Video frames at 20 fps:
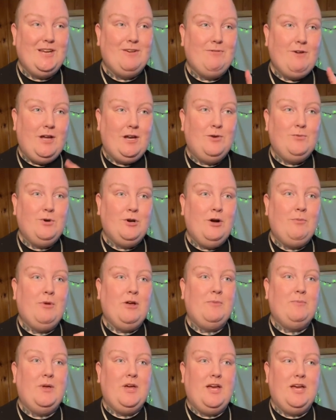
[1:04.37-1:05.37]
if anyone on
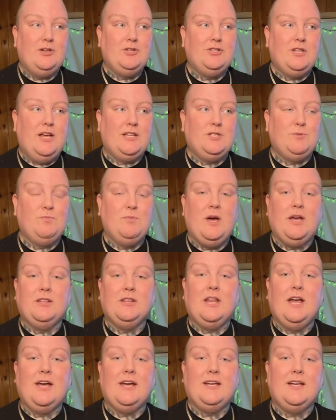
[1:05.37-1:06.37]
my page that's
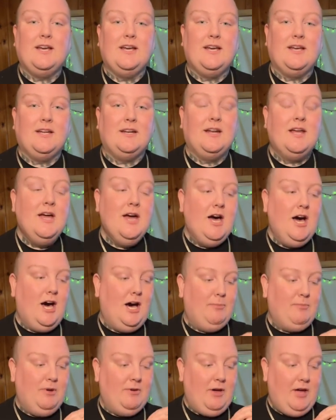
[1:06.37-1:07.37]
been, like, in
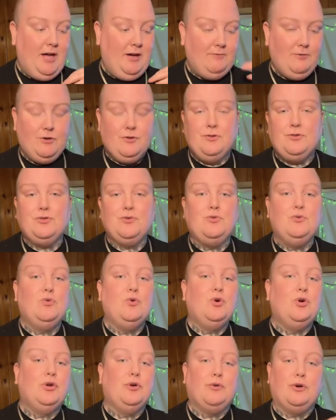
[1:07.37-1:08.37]
a behavioral
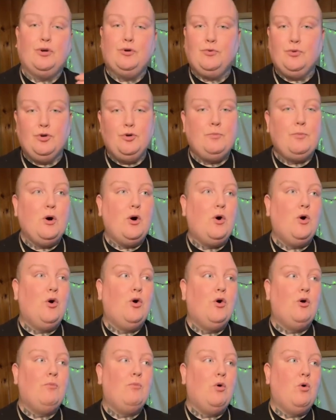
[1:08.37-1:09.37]
school or a group
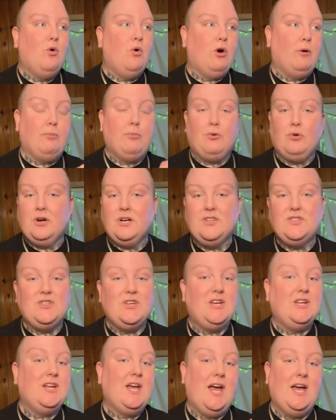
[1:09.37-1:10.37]
home or
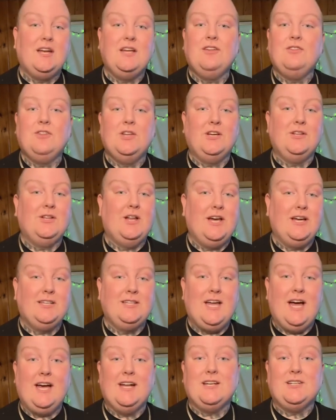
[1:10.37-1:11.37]
prison, anything like
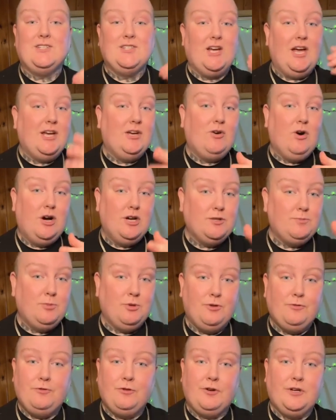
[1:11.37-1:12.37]
that, a psych
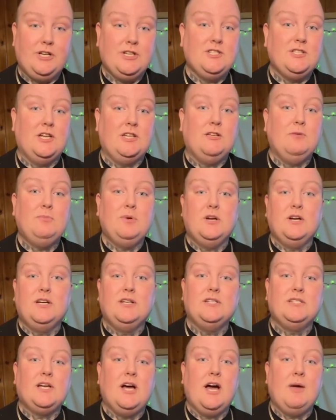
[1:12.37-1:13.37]
hospital for an extended period
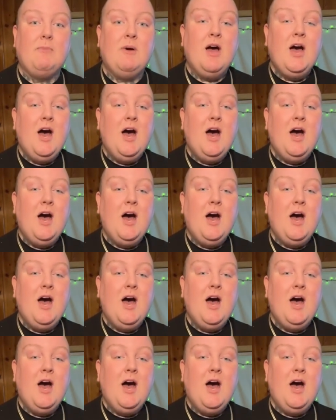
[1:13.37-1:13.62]
of time,